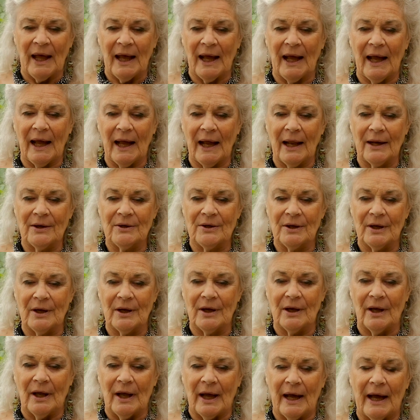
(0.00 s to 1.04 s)

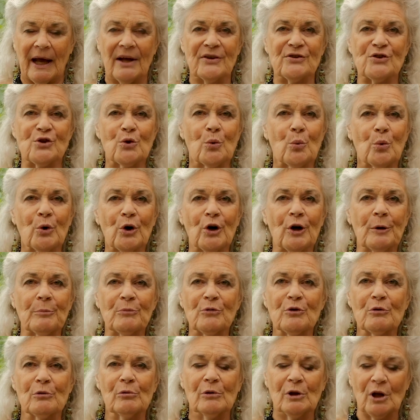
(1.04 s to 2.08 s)
and as the
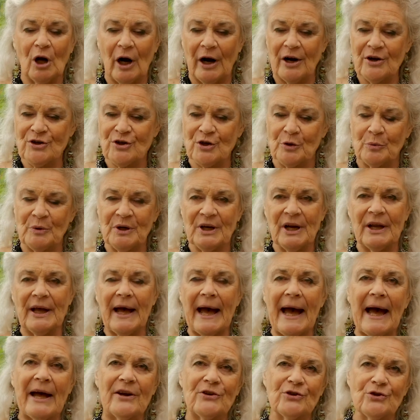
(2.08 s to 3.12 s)
worm grew larger, we'd
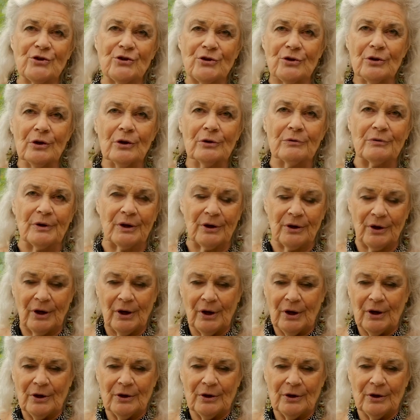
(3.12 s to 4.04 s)
add children